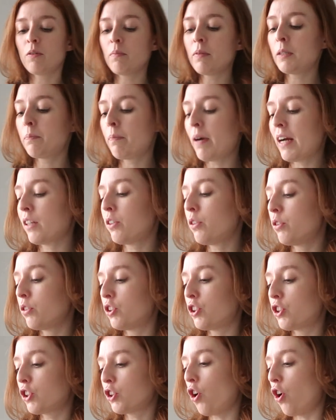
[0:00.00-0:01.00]
from this brand
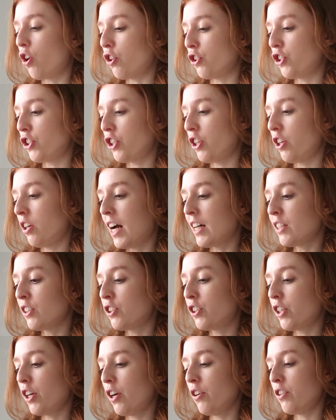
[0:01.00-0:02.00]
called Scotch and
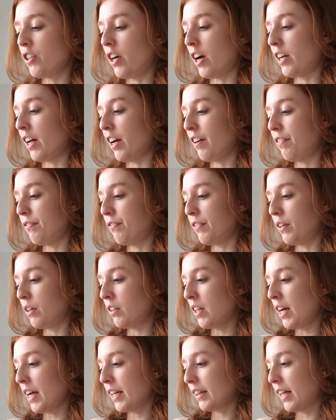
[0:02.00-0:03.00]
Soda. And I
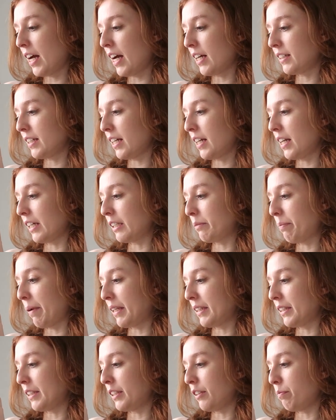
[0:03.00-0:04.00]
feel like that's an
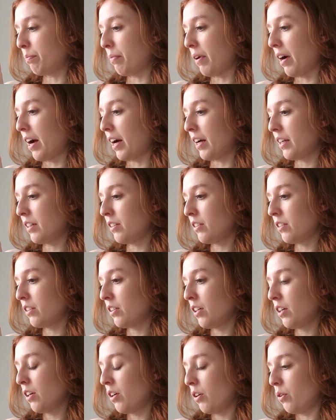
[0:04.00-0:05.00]
expensive brand,
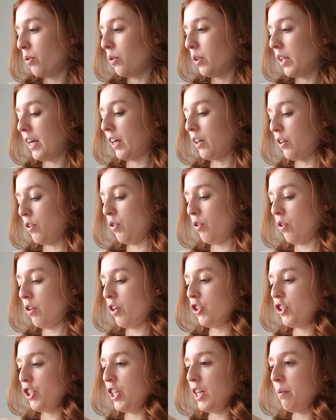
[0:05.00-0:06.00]
or like
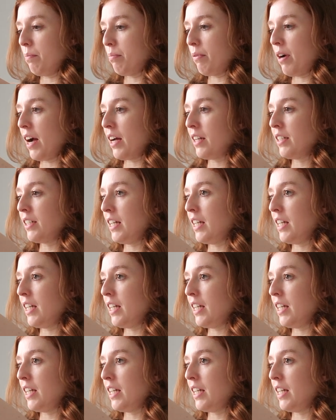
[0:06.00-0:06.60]
not a cheap brand